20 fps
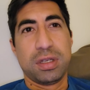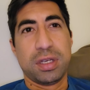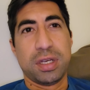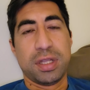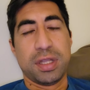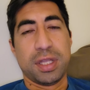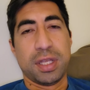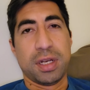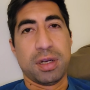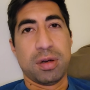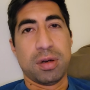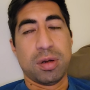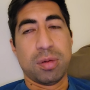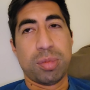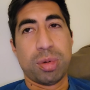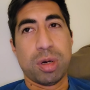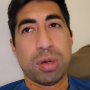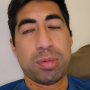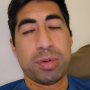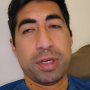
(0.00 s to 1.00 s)
And then I'll
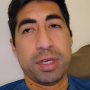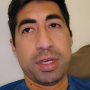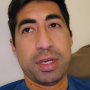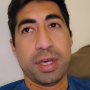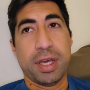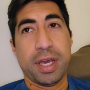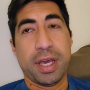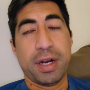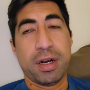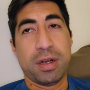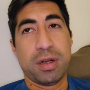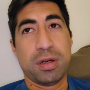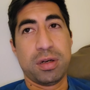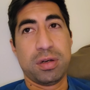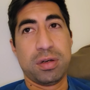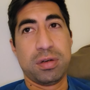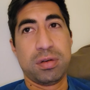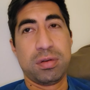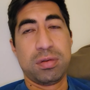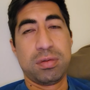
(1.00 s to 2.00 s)
probably add on
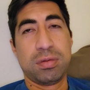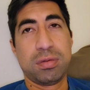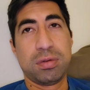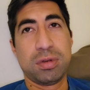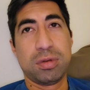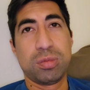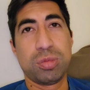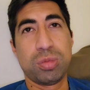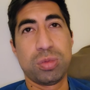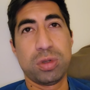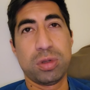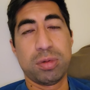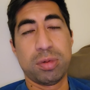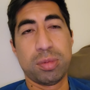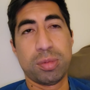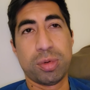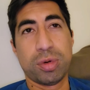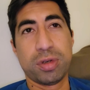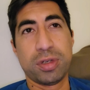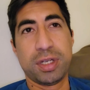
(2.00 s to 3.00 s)
a little
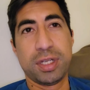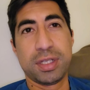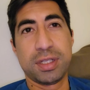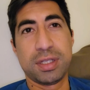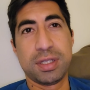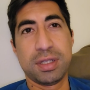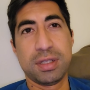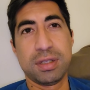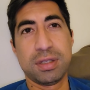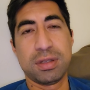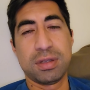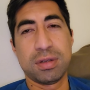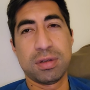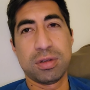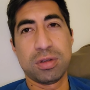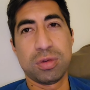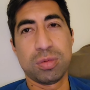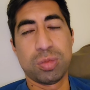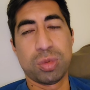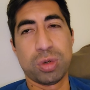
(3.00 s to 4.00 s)
bit more
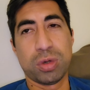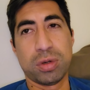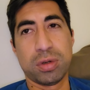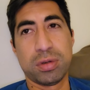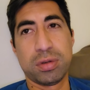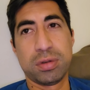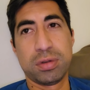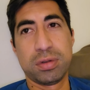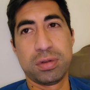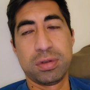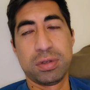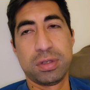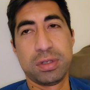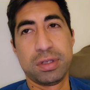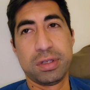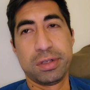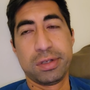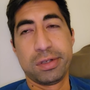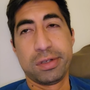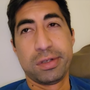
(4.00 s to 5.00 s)
distance, some more,
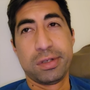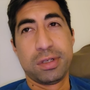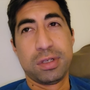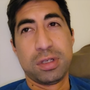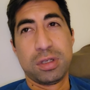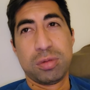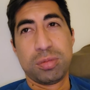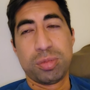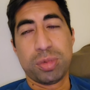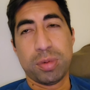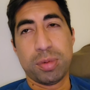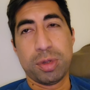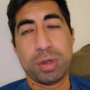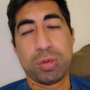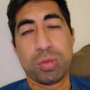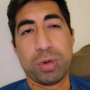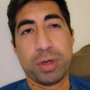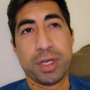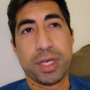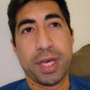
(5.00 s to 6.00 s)
probably like
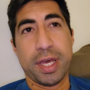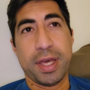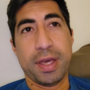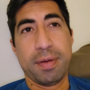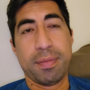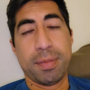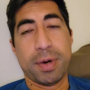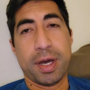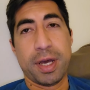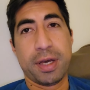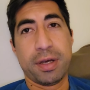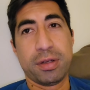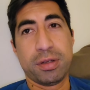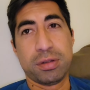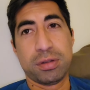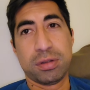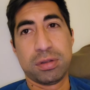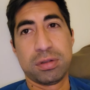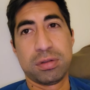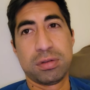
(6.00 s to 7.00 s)
1K,
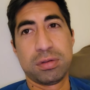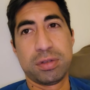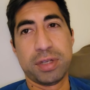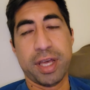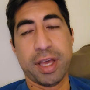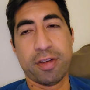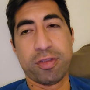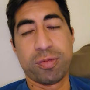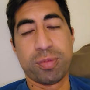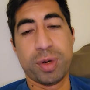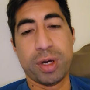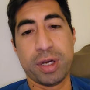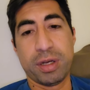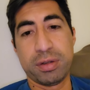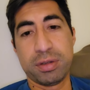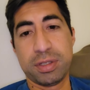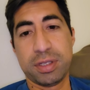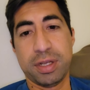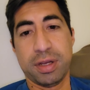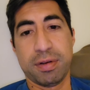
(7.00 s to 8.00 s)
mile, half mile
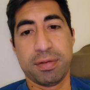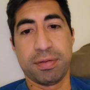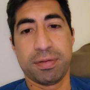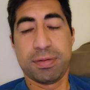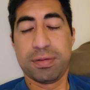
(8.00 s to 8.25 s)
stuff.